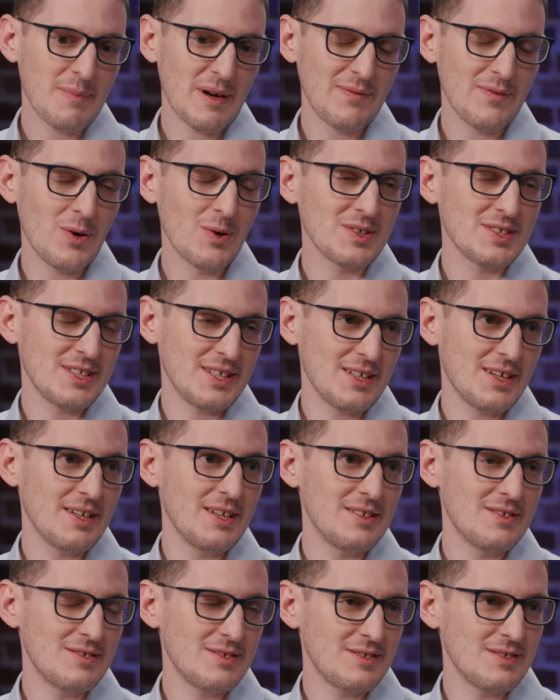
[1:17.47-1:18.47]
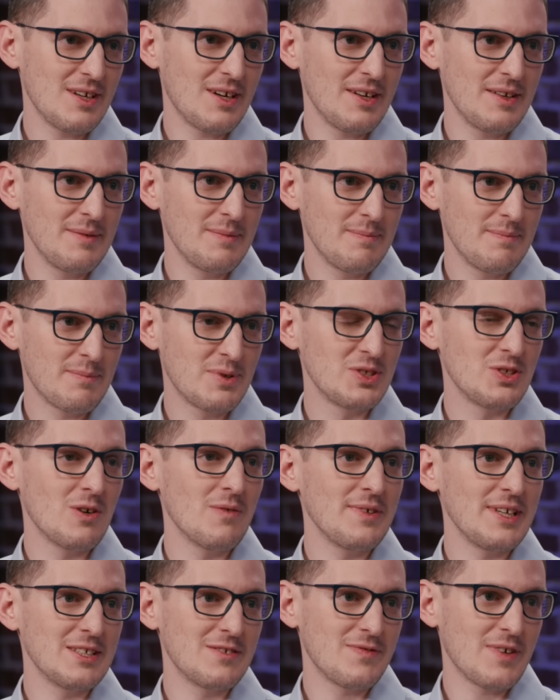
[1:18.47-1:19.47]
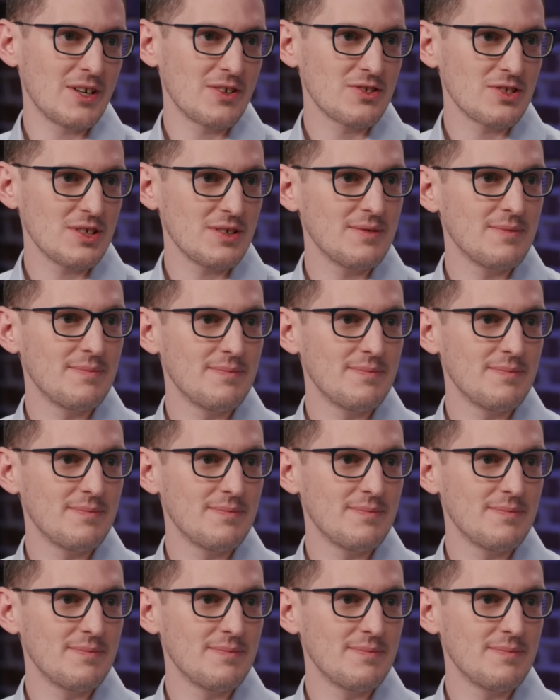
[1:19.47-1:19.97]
by focusing on preserving its function.